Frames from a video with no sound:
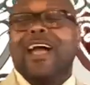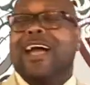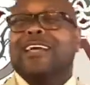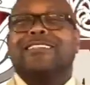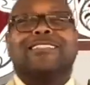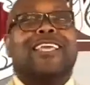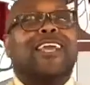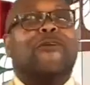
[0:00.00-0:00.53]
I
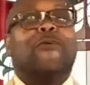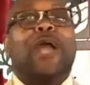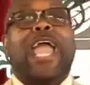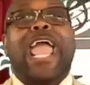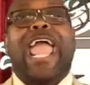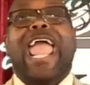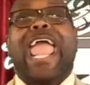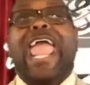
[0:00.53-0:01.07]
said,
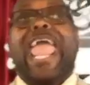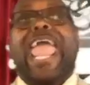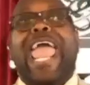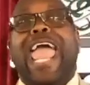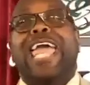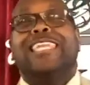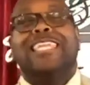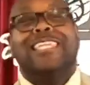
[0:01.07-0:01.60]
Well,
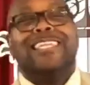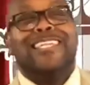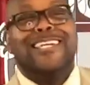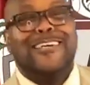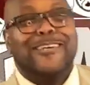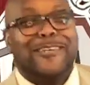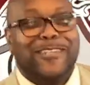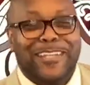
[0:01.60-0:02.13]

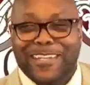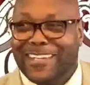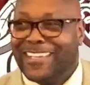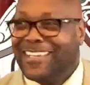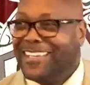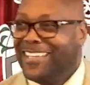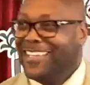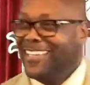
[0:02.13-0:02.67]
hallelujah.